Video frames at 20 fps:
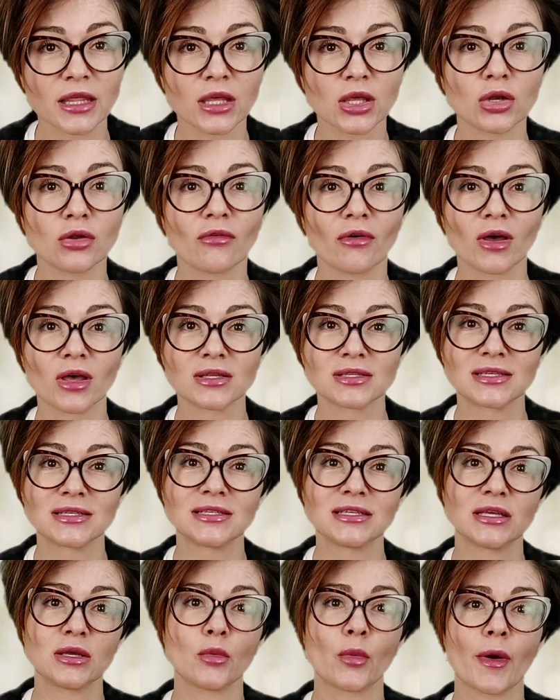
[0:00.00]
the
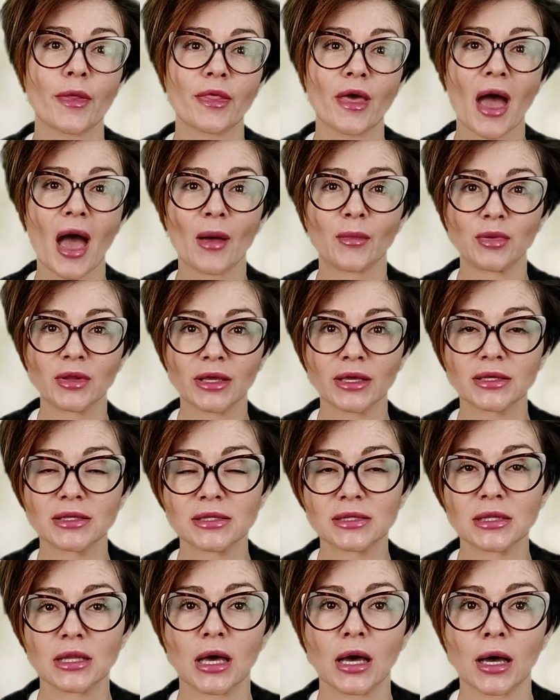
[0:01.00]
university where the
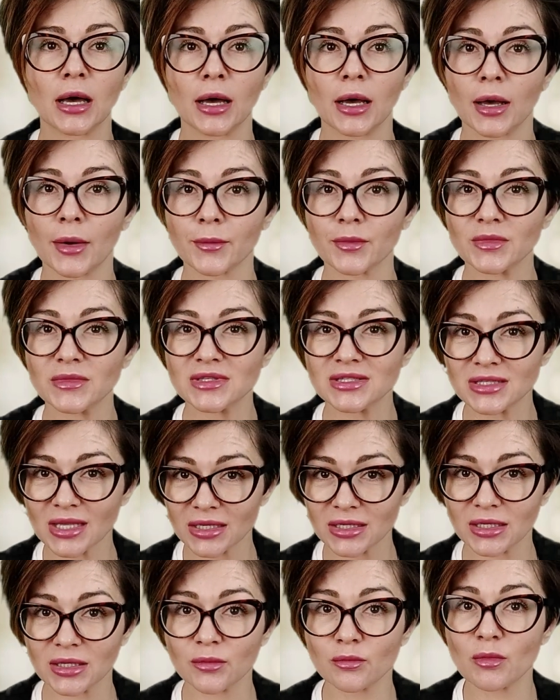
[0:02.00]
applicant
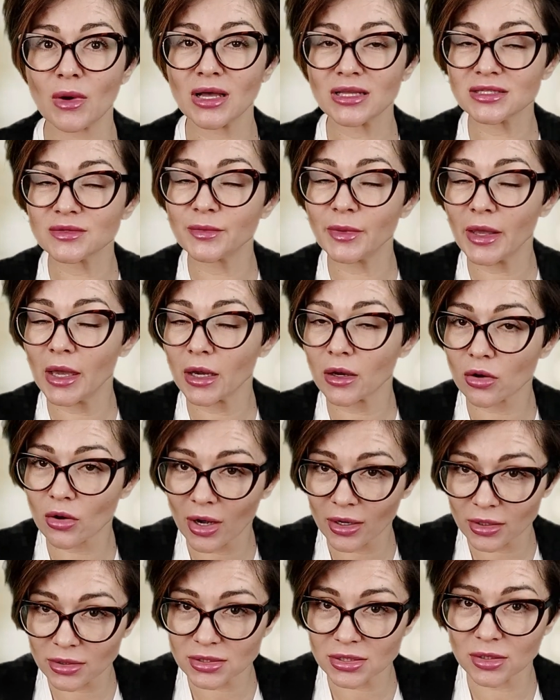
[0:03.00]
studied must be
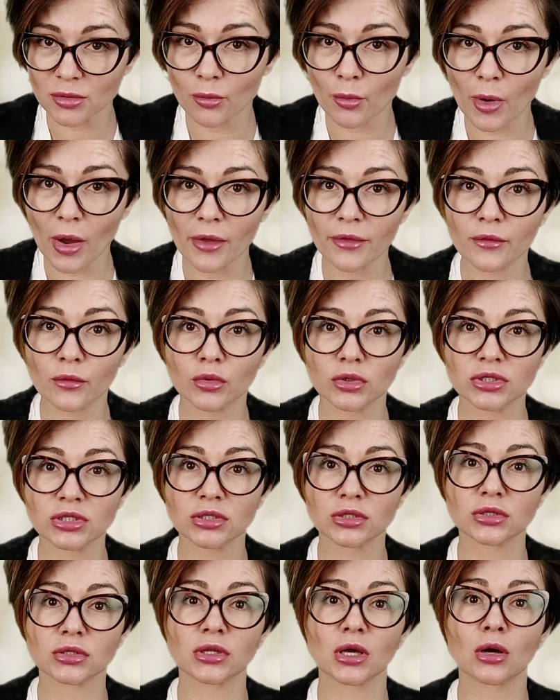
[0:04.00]
accredited by the
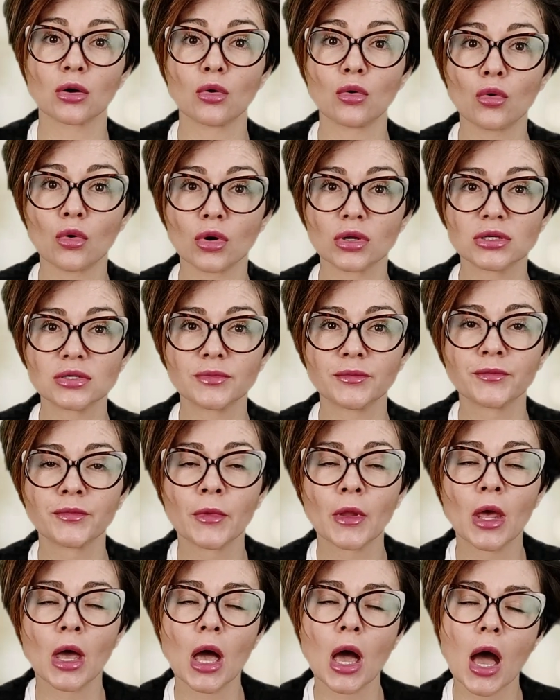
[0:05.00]
Washington Accord.
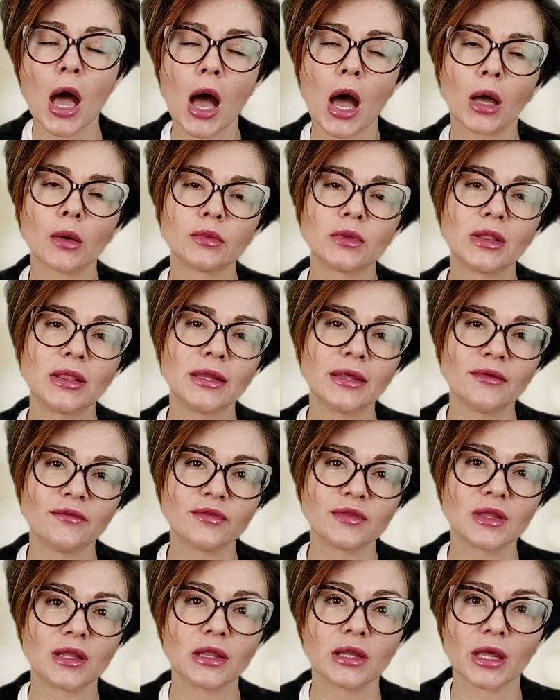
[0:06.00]
I will
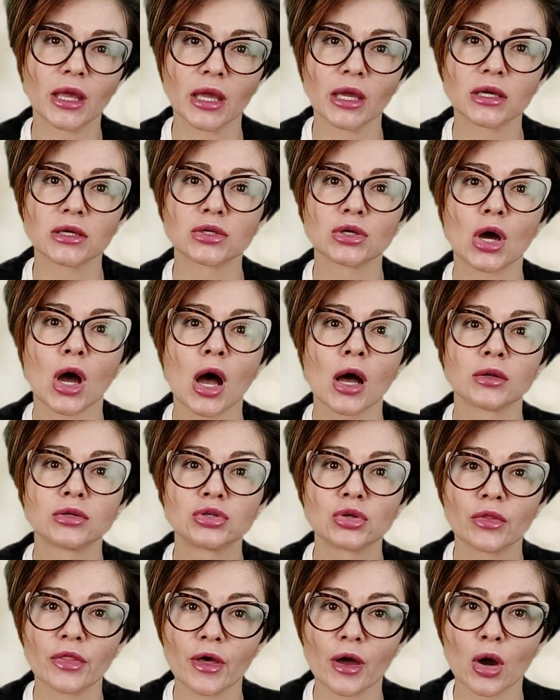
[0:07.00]
leave the link
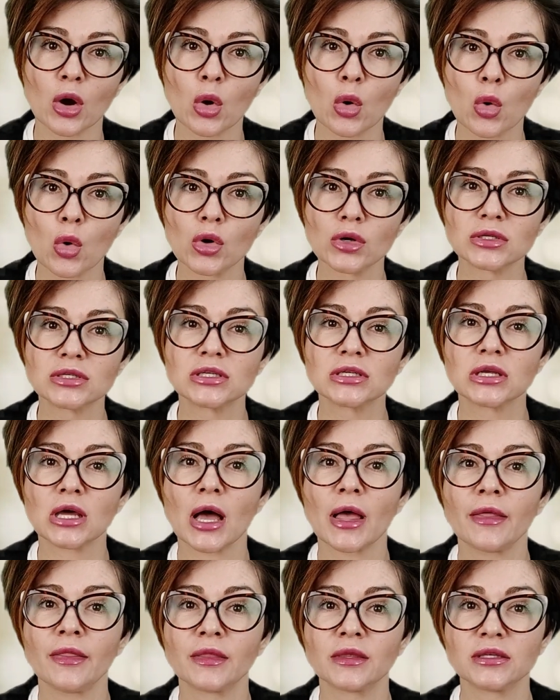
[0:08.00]
to the Accord
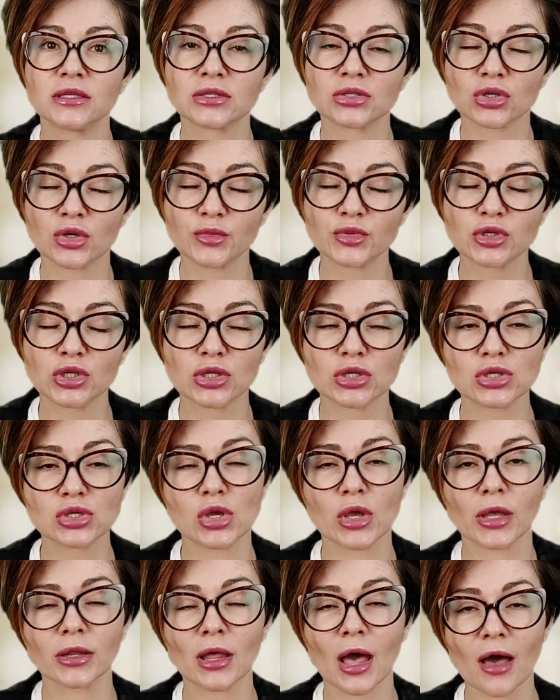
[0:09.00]
in the description so
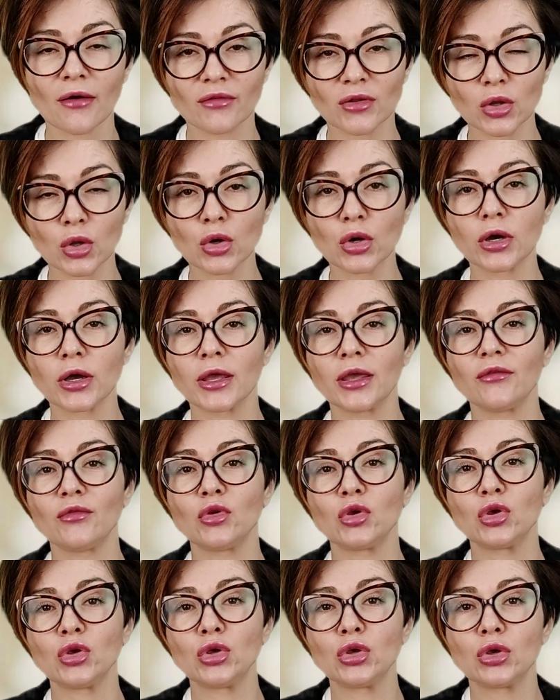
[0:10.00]
you can have a look
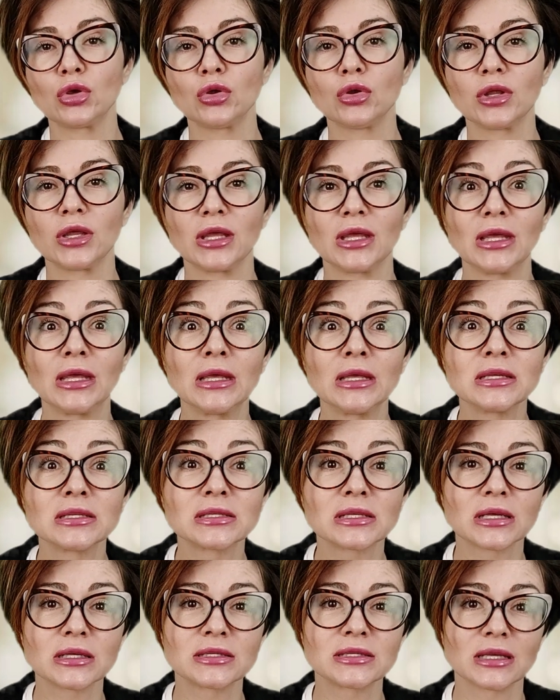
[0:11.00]
if your uni
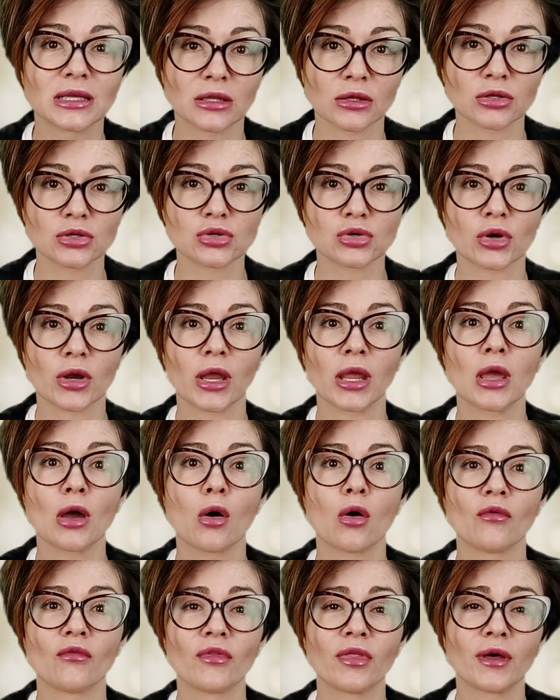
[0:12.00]
is a signatory
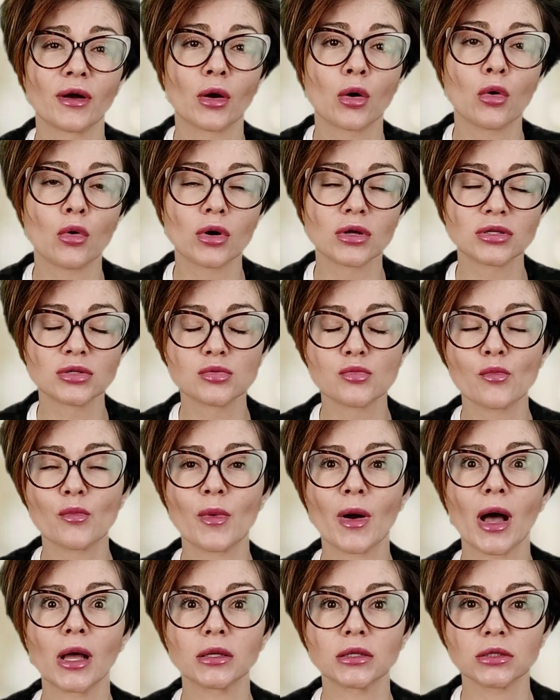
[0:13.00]
of the Accord,
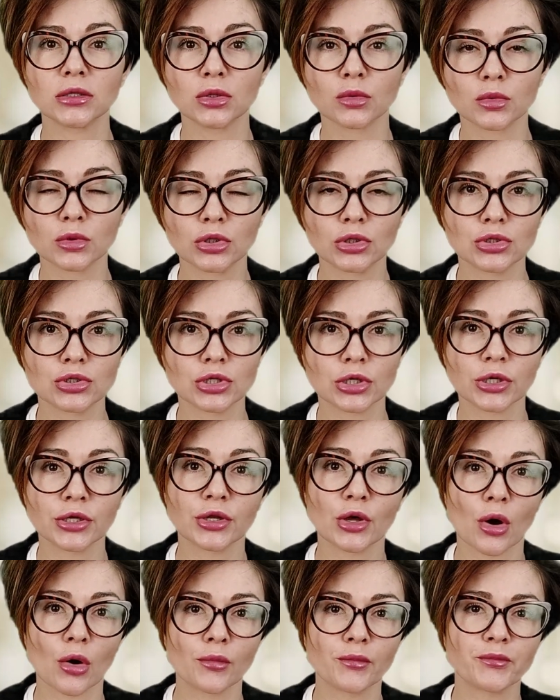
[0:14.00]
but you would usually
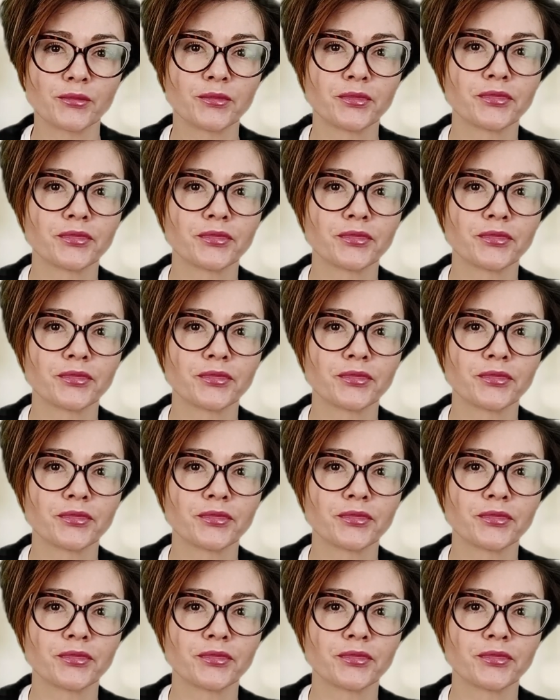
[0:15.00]
know.